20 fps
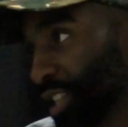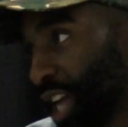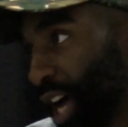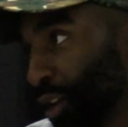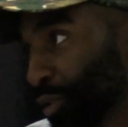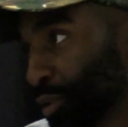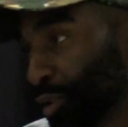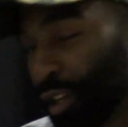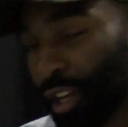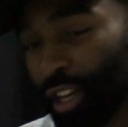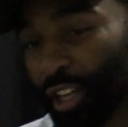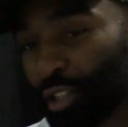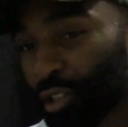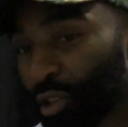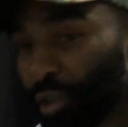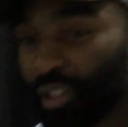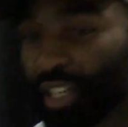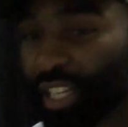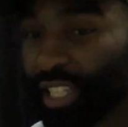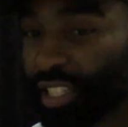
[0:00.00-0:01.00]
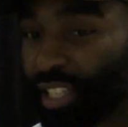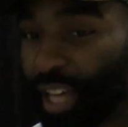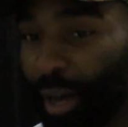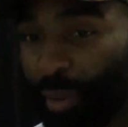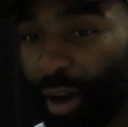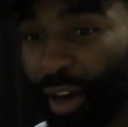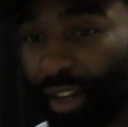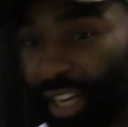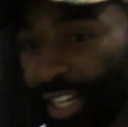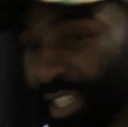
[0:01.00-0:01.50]
out. So things come
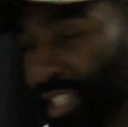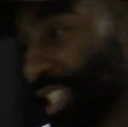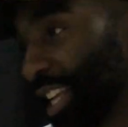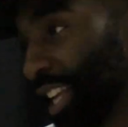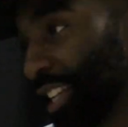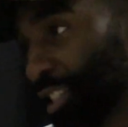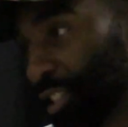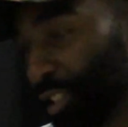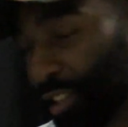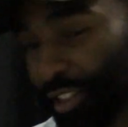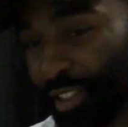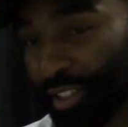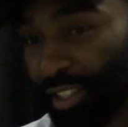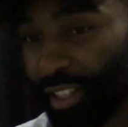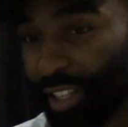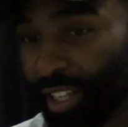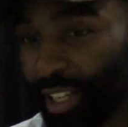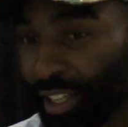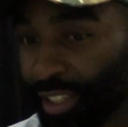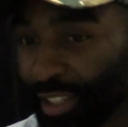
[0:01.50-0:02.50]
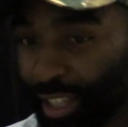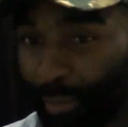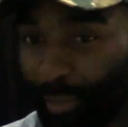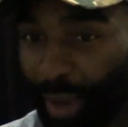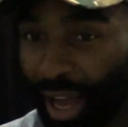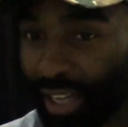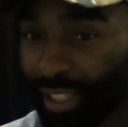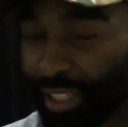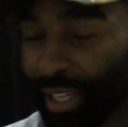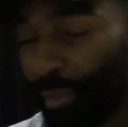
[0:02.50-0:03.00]
out uncensored. They
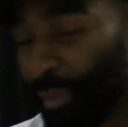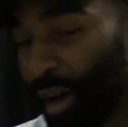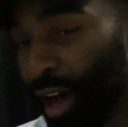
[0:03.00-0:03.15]
might come